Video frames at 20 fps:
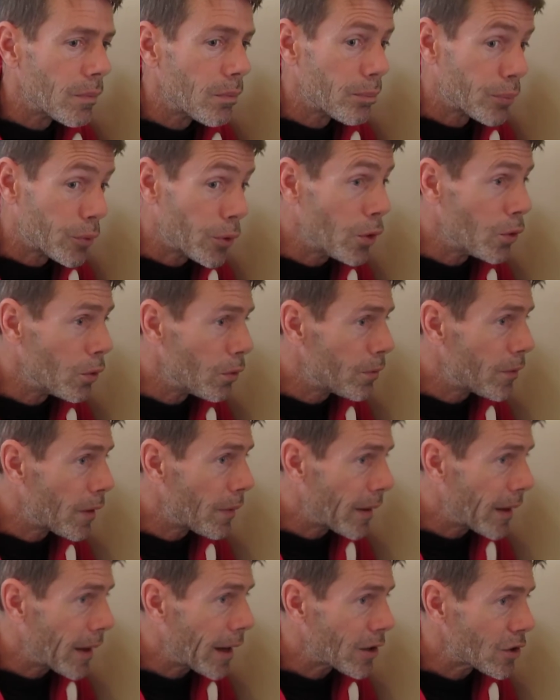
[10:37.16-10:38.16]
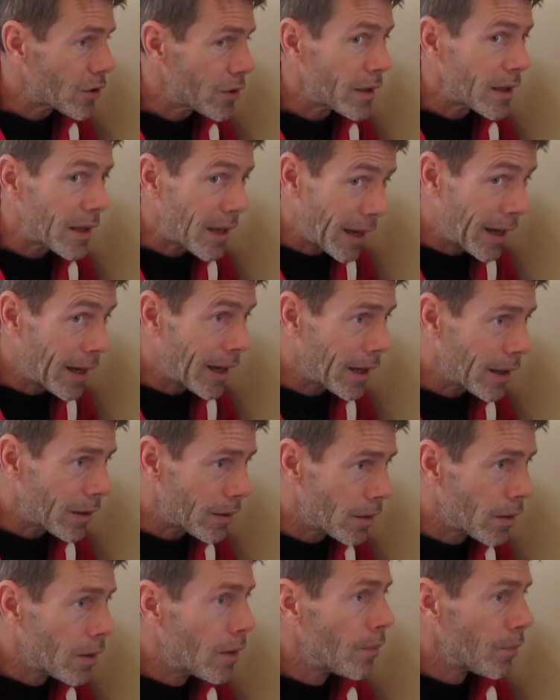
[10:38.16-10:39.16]
prove that they actually can
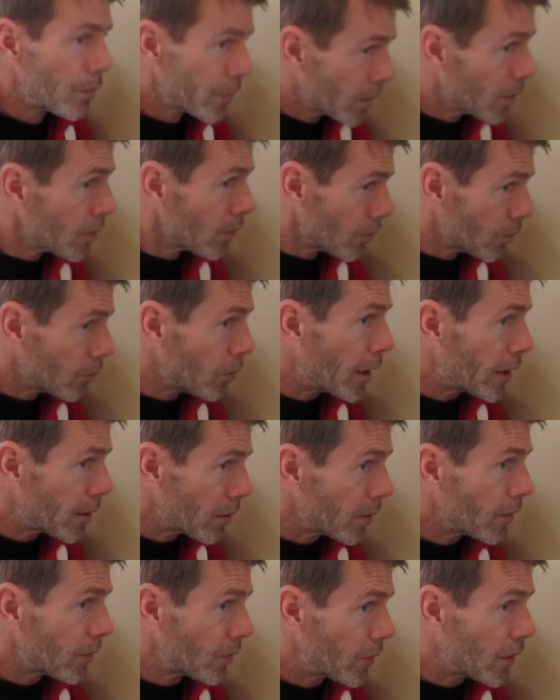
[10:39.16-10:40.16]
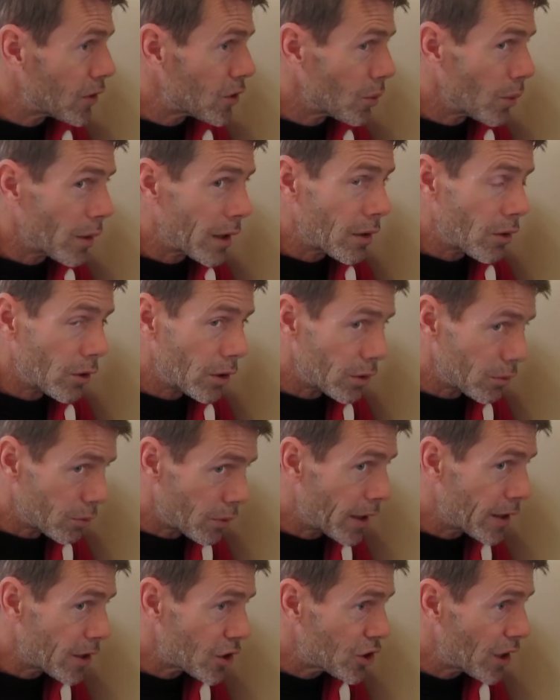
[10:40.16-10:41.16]
run
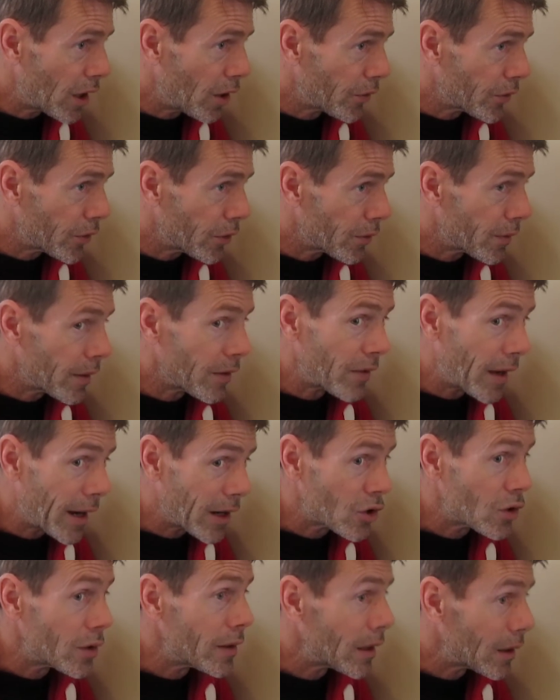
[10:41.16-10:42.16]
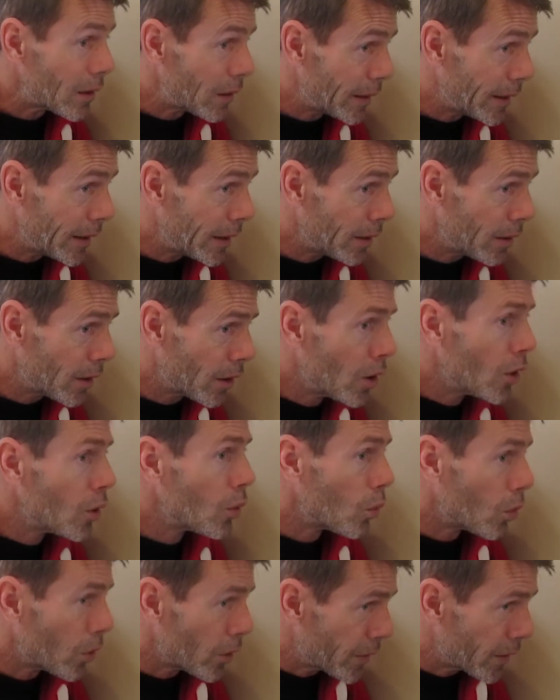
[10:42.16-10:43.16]
a shelter that's actually clean,
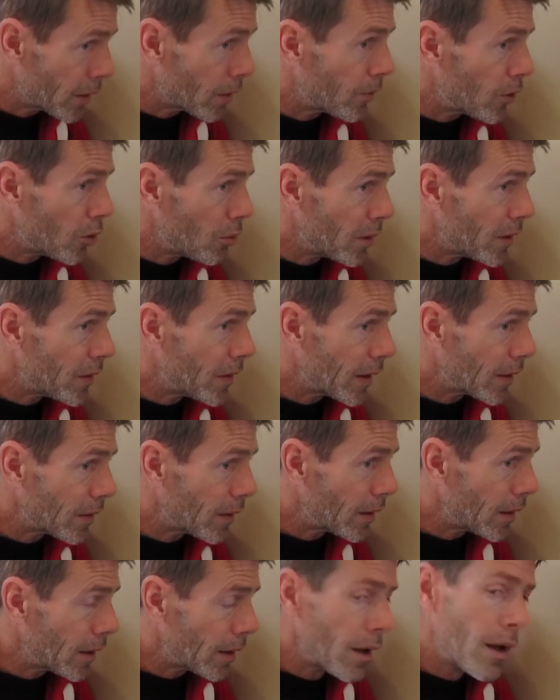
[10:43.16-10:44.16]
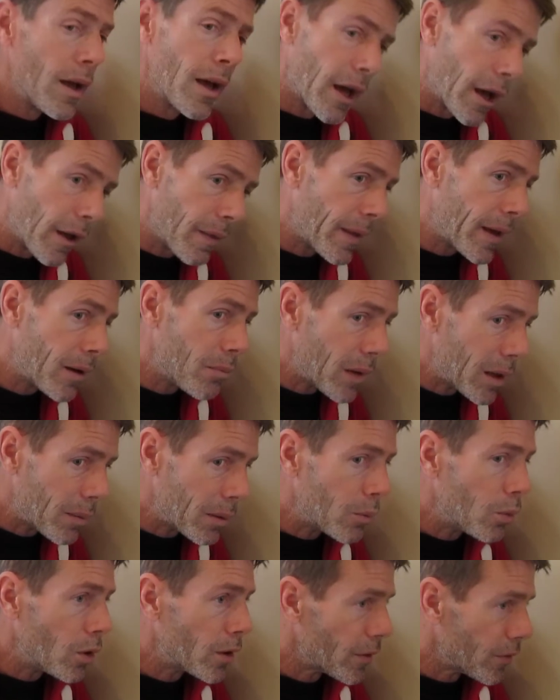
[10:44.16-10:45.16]
worthy of human dignity, and then
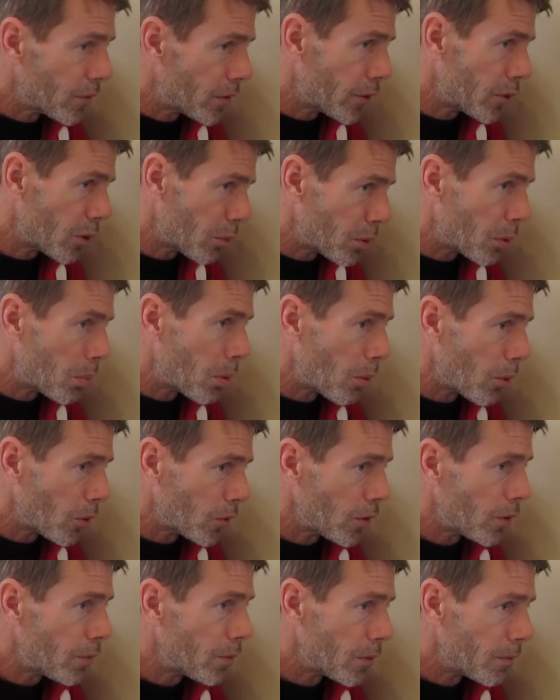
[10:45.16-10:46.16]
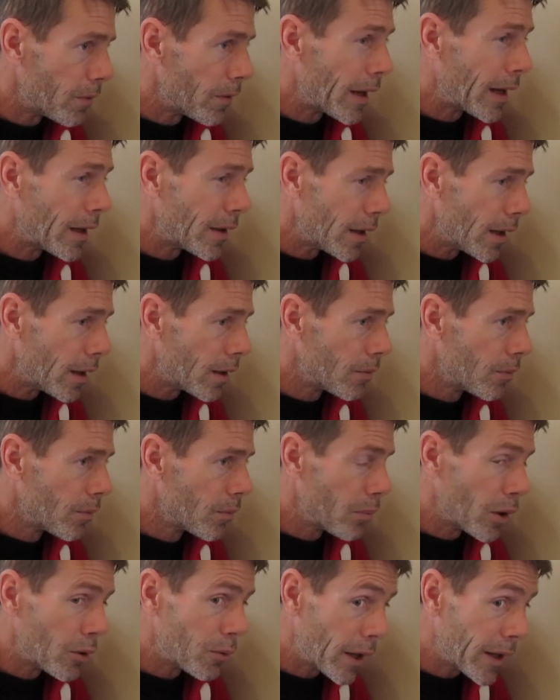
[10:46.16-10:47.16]
maybe we'll consider a proposal for granting.
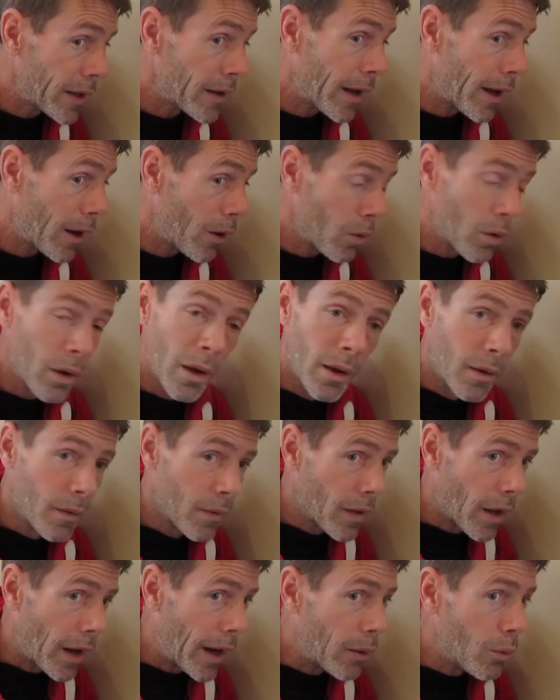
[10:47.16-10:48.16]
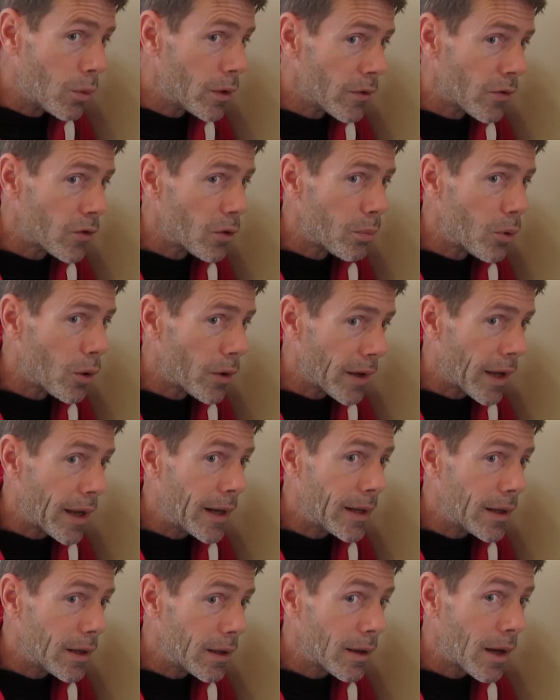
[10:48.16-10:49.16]
But right now, I wouldn't support
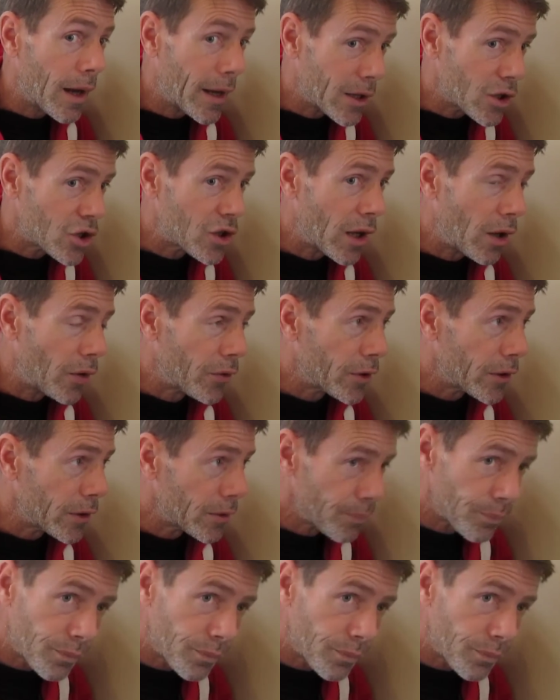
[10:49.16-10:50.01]
any kind of shelter